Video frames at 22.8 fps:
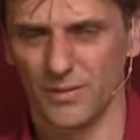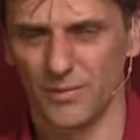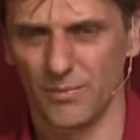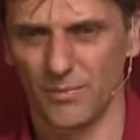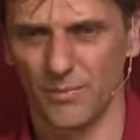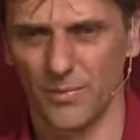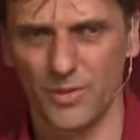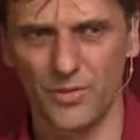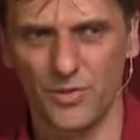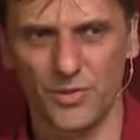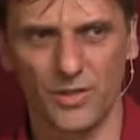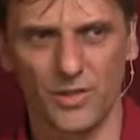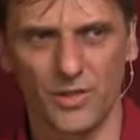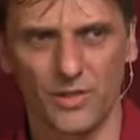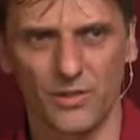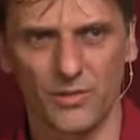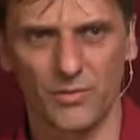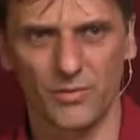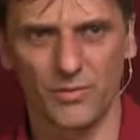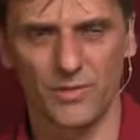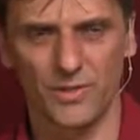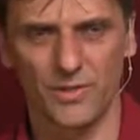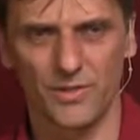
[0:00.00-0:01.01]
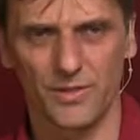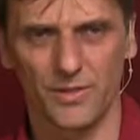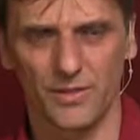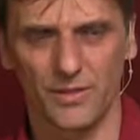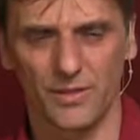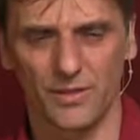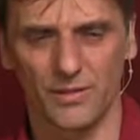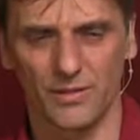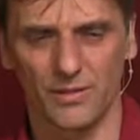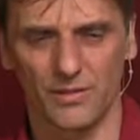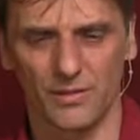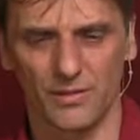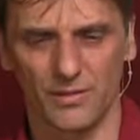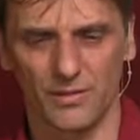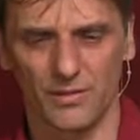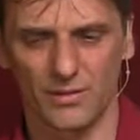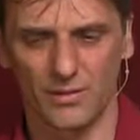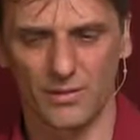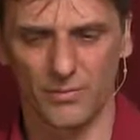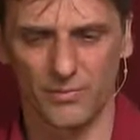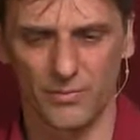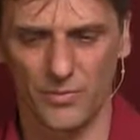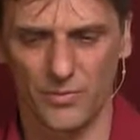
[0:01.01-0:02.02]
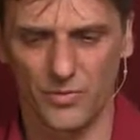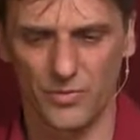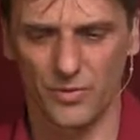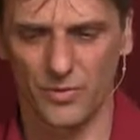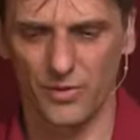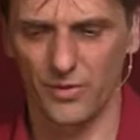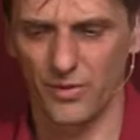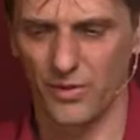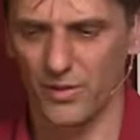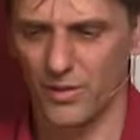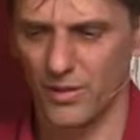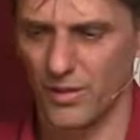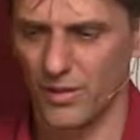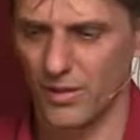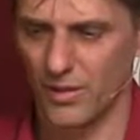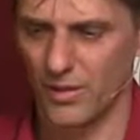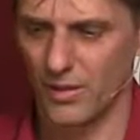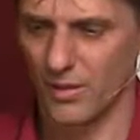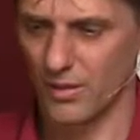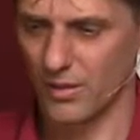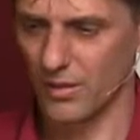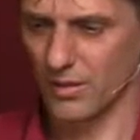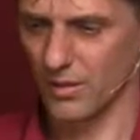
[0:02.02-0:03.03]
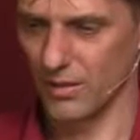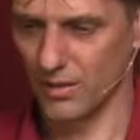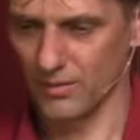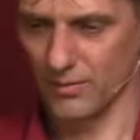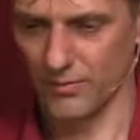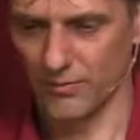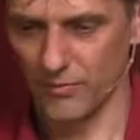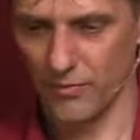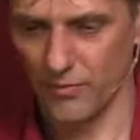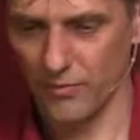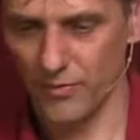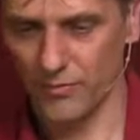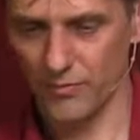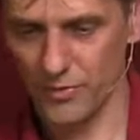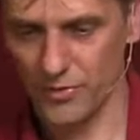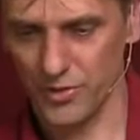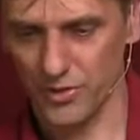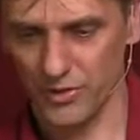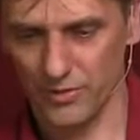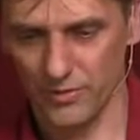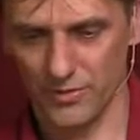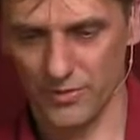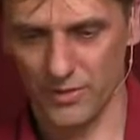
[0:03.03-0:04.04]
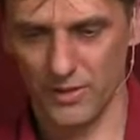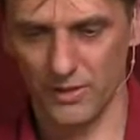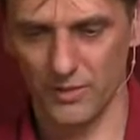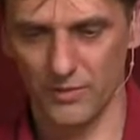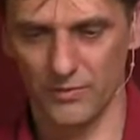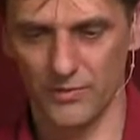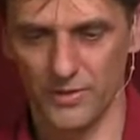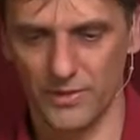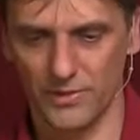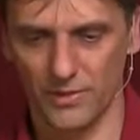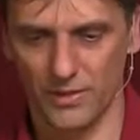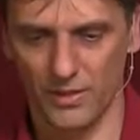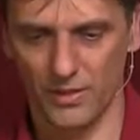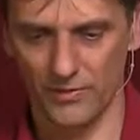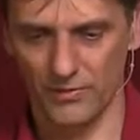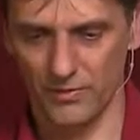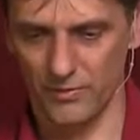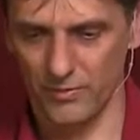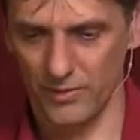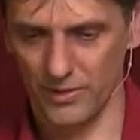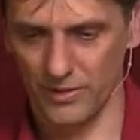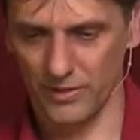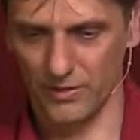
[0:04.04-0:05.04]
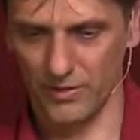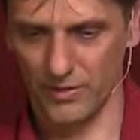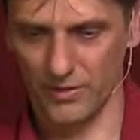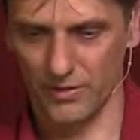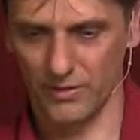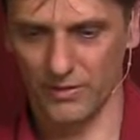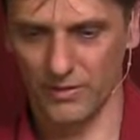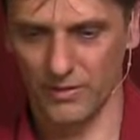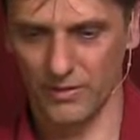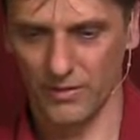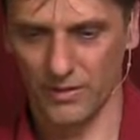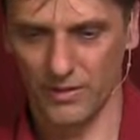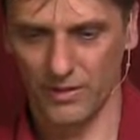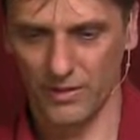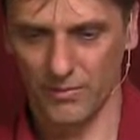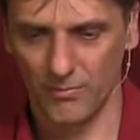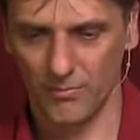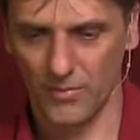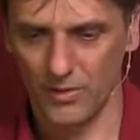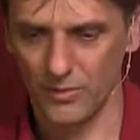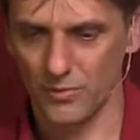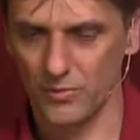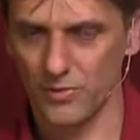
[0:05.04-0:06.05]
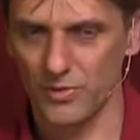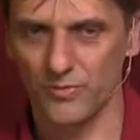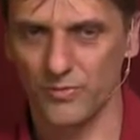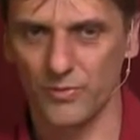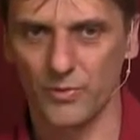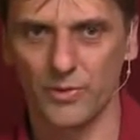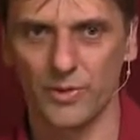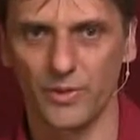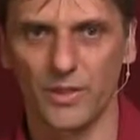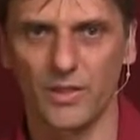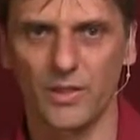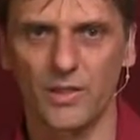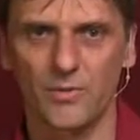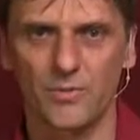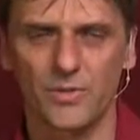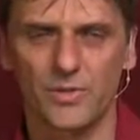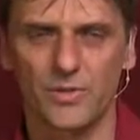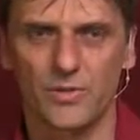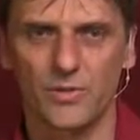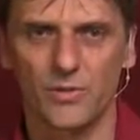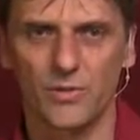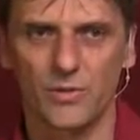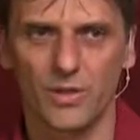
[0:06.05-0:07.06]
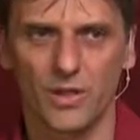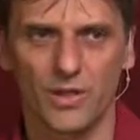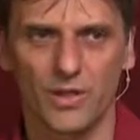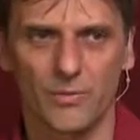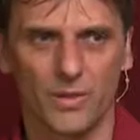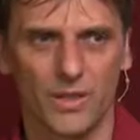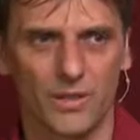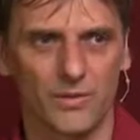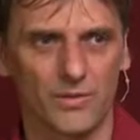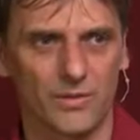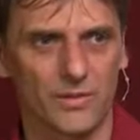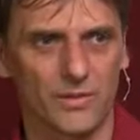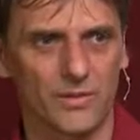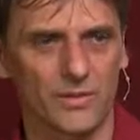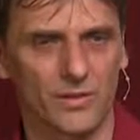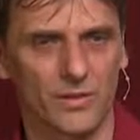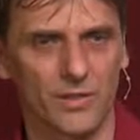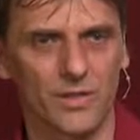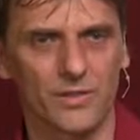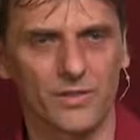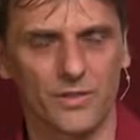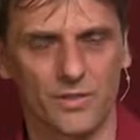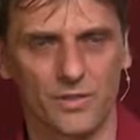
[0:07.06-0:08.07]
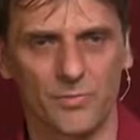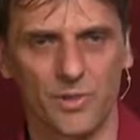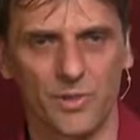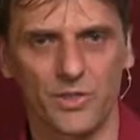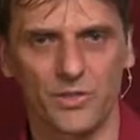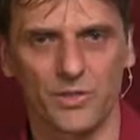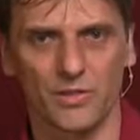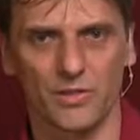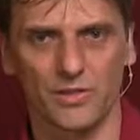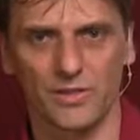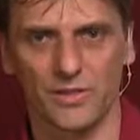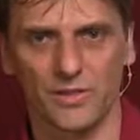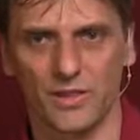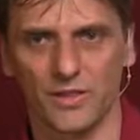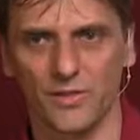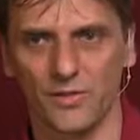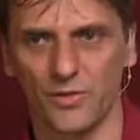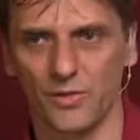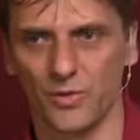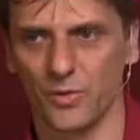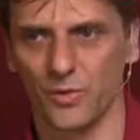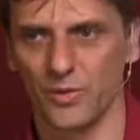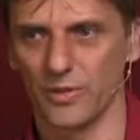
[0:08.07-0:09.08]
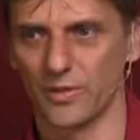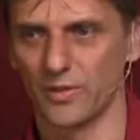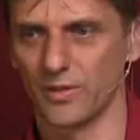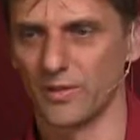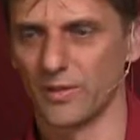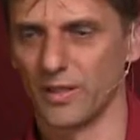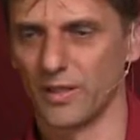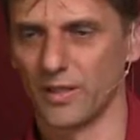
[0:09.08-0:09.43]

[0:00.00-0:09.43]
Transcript: Michigan University. I'm not sure. Uh, oh, from Washington State University. I have it written here. Markus Flury, and he was talking about he's a specialist in soil,